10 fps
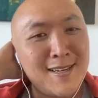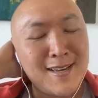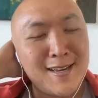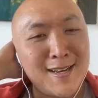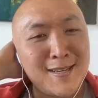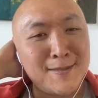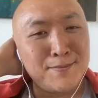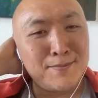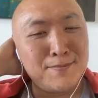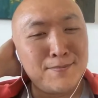
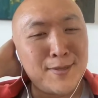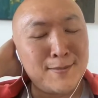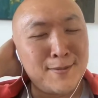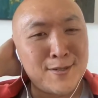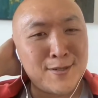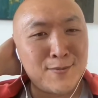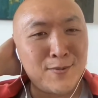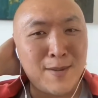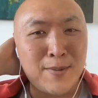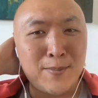but this
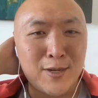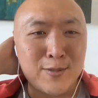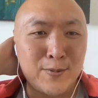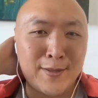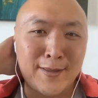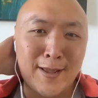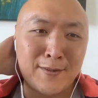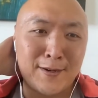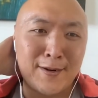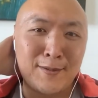would not be possible
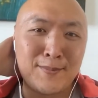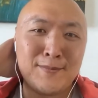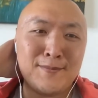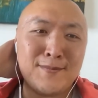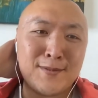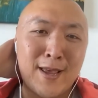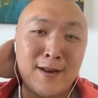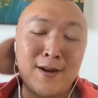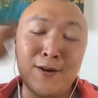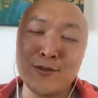without their help.
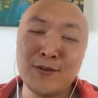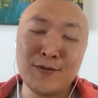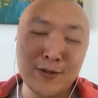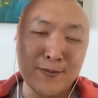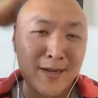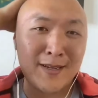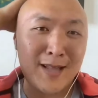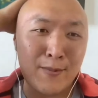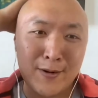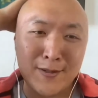And also, of course, my
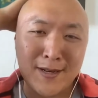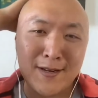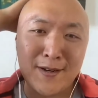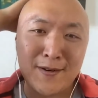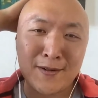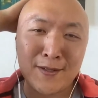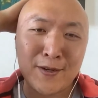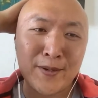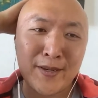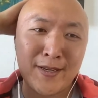collaborators at NEAR,
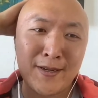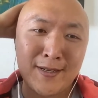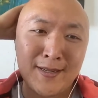Chloe,